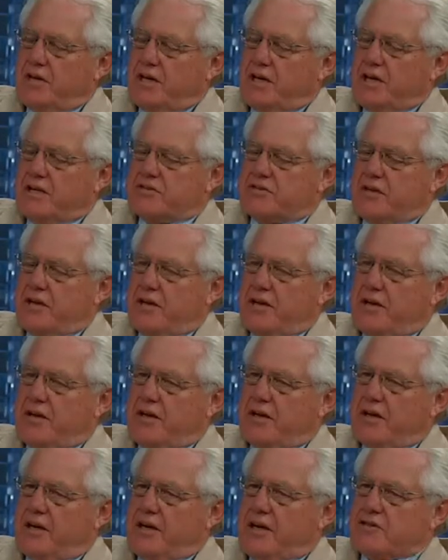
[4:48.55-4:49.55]
is, a,
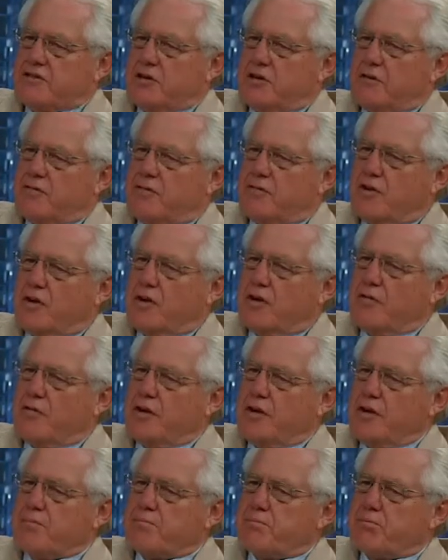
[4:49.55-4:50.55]
is an evolving,